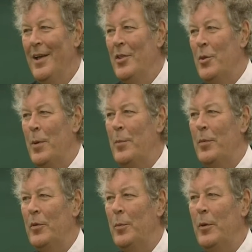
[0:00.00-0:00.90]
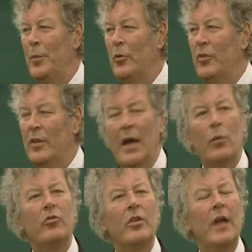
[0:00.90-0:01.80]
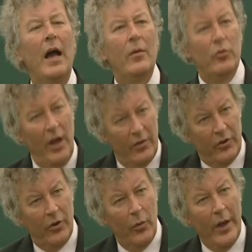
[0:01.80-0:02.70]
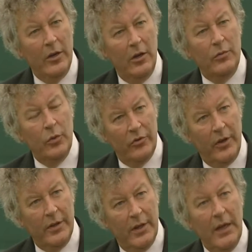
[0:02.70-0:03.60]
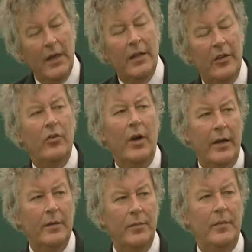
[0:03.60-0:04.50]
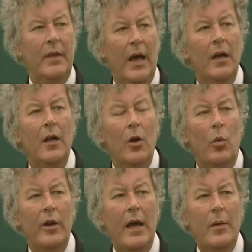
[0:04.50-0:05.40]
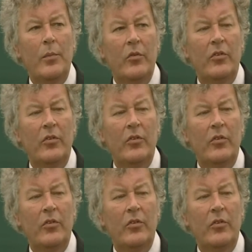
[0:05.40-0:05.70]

The people's. That was after it rained off, wasn't it? That's right. Yeah. What happens